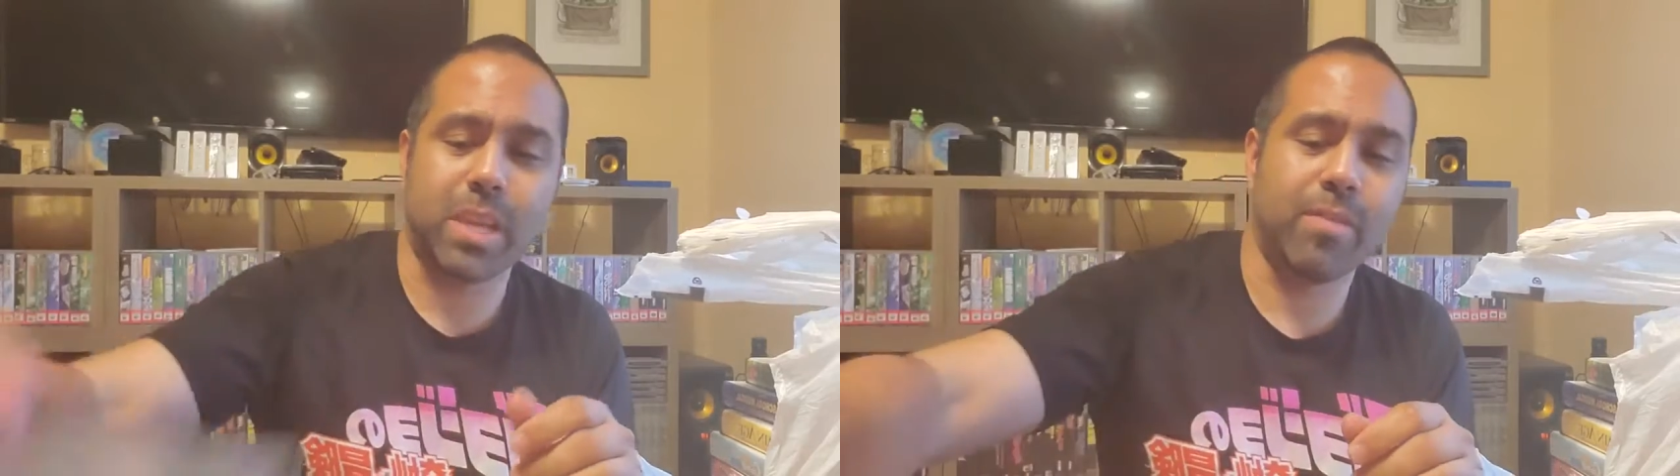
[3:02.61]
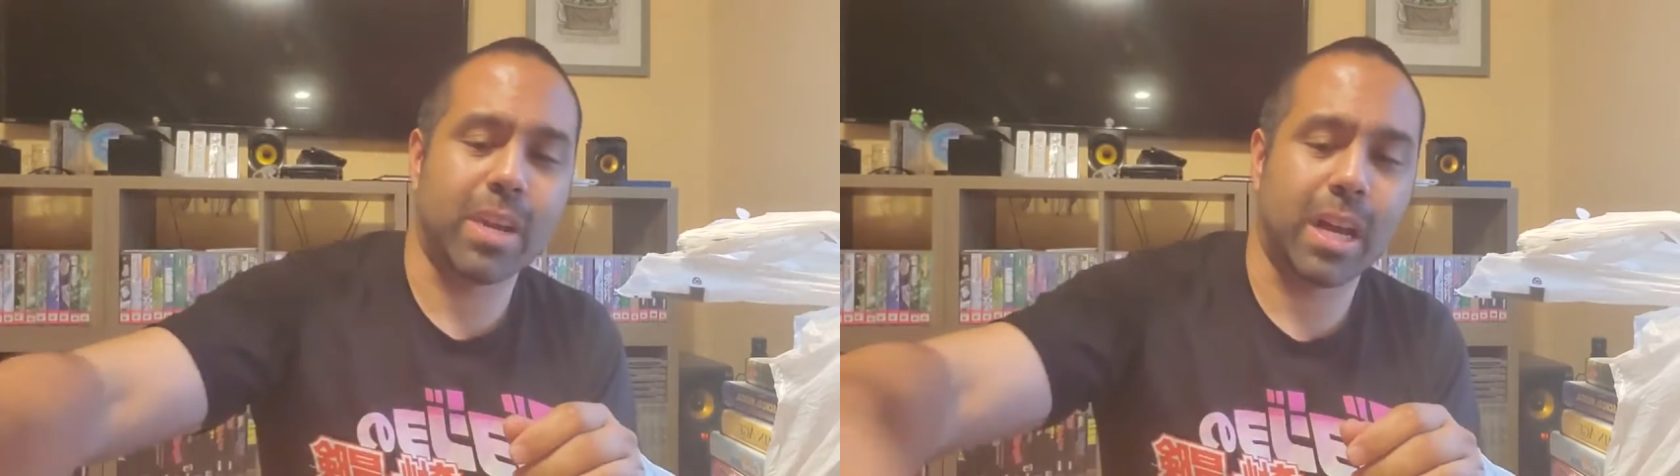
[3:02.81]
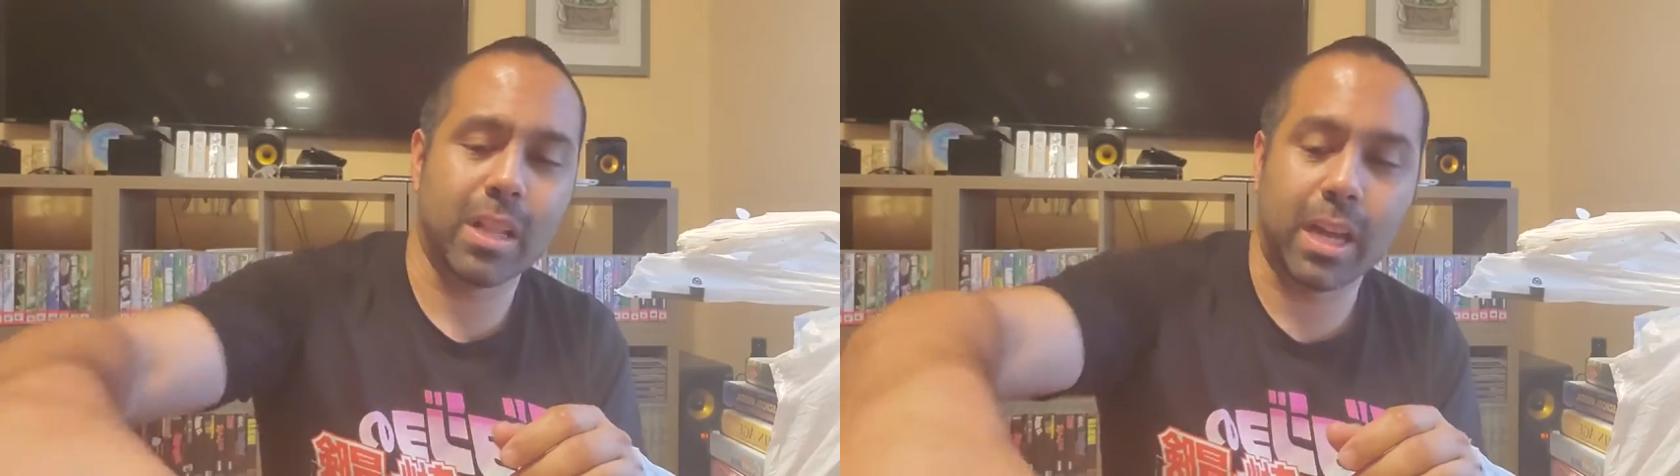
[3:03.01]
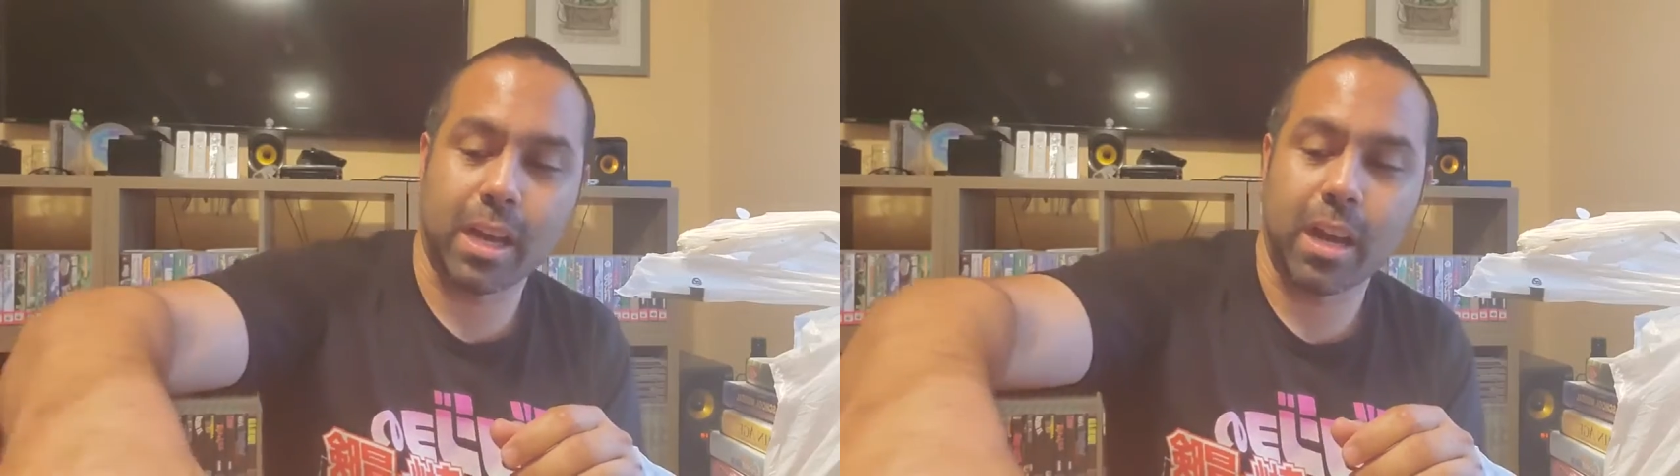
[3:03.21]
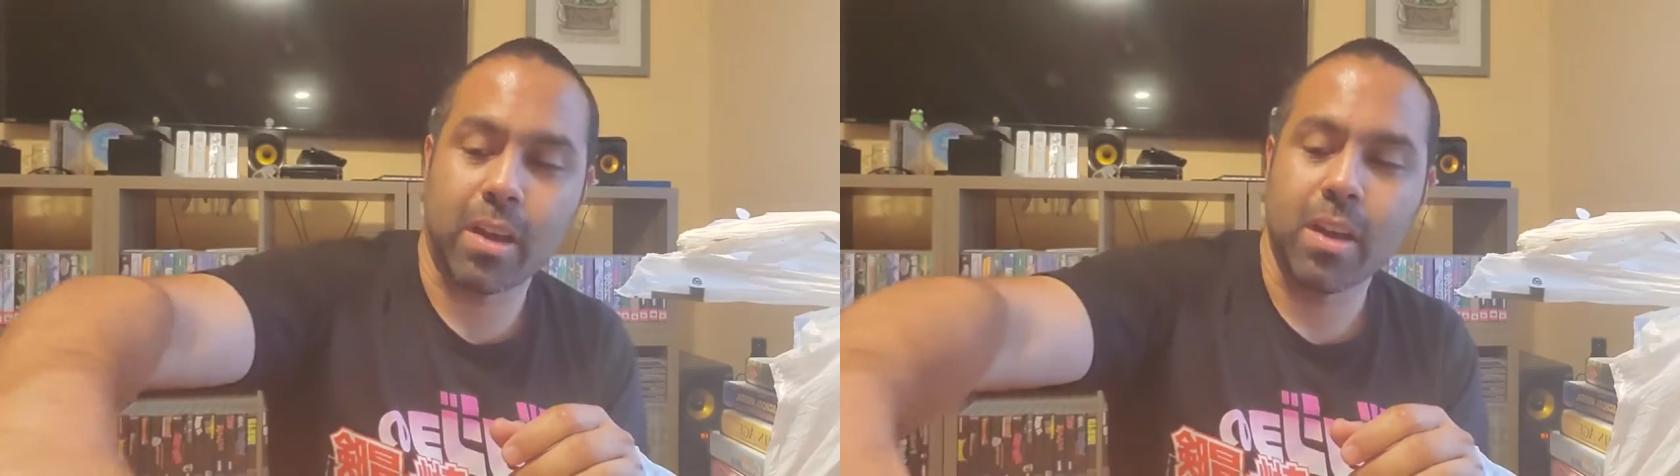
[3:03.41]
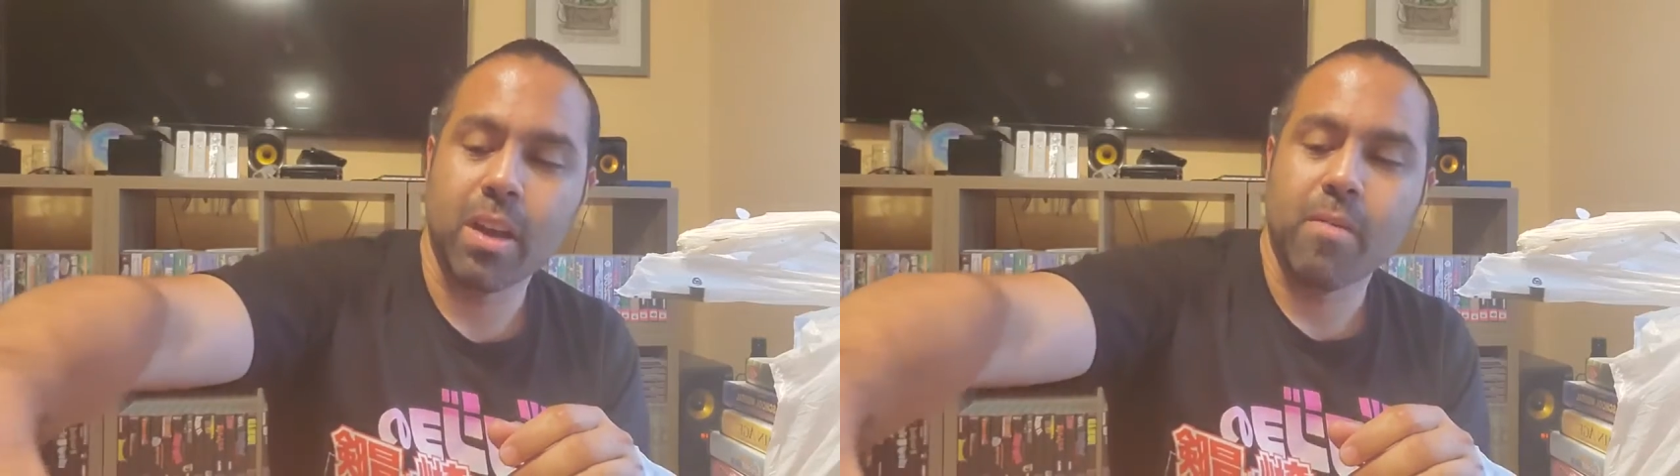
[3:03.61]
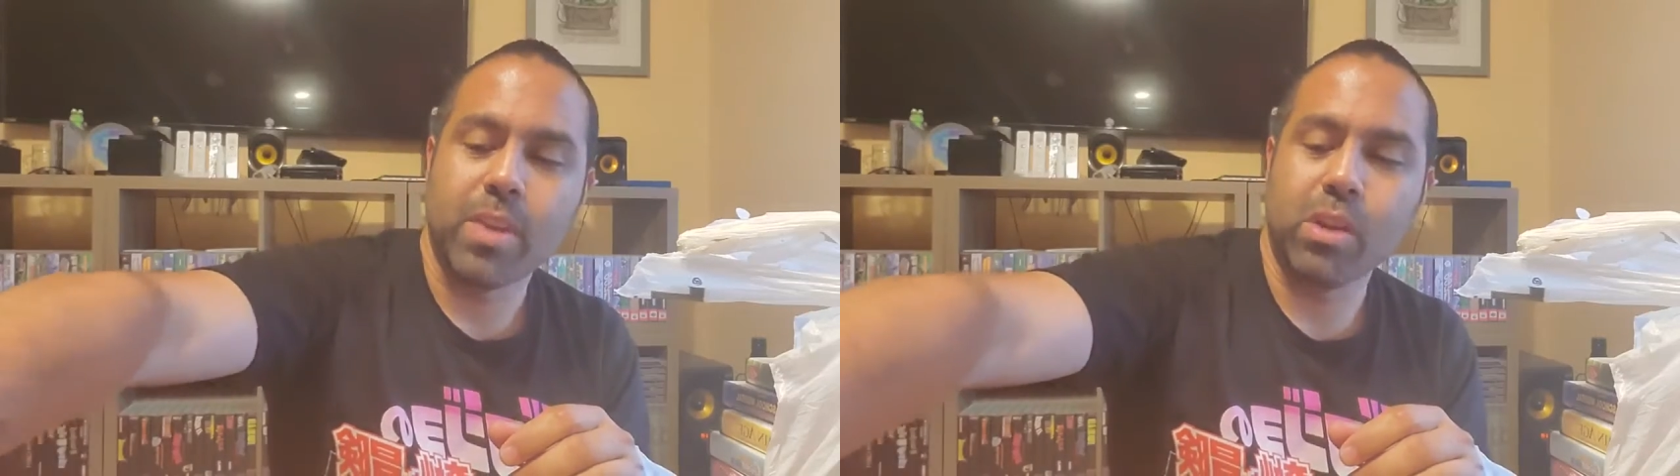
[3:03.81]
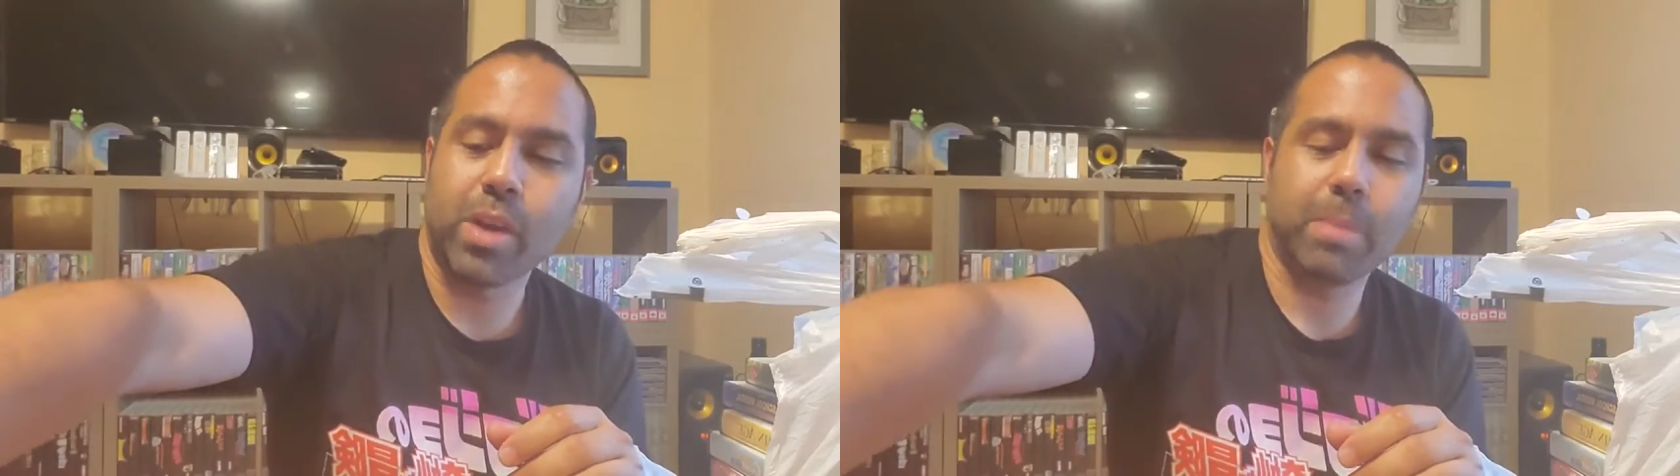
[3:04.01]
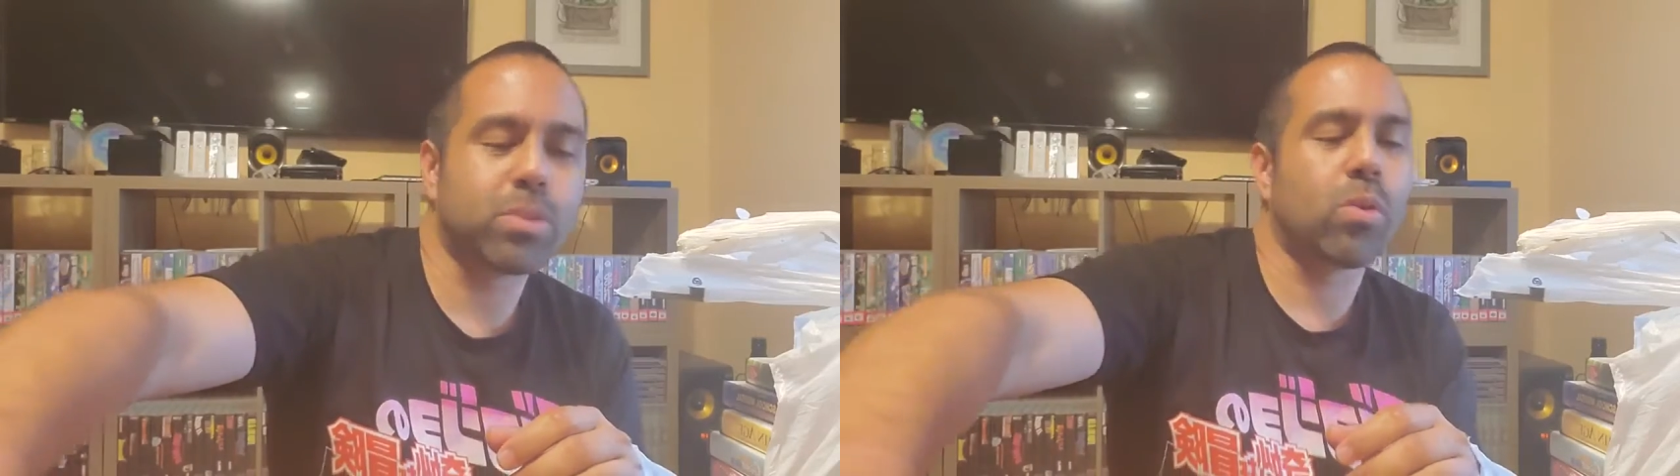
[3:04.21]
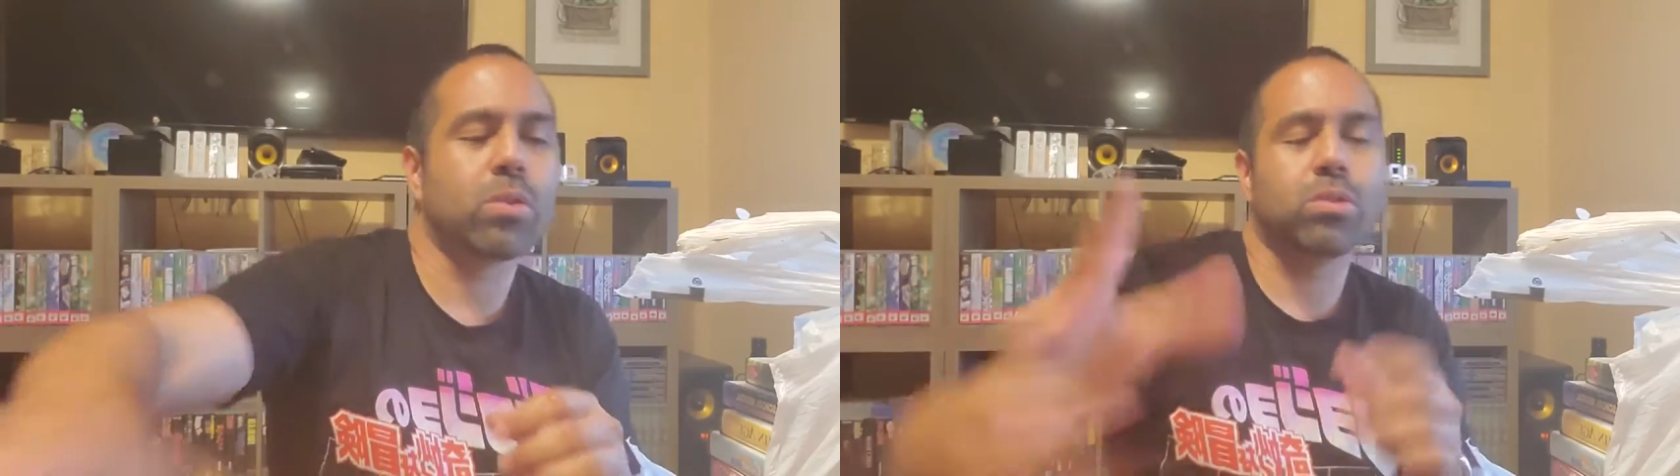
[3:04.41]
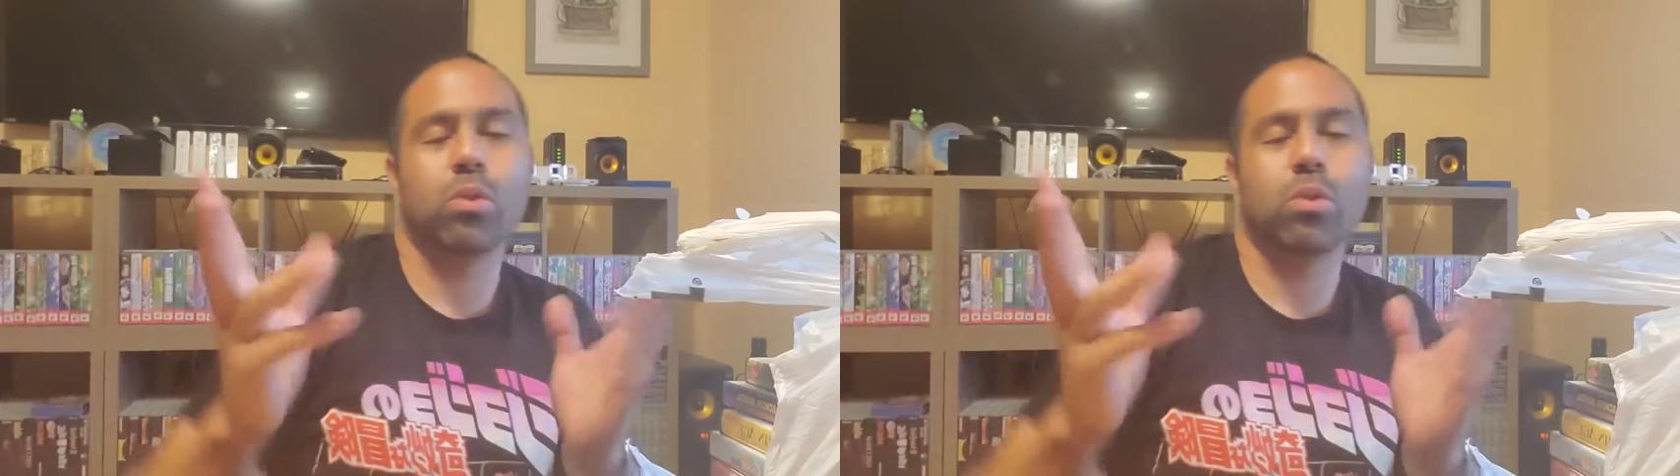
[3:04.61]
Even at like uh, video game stores,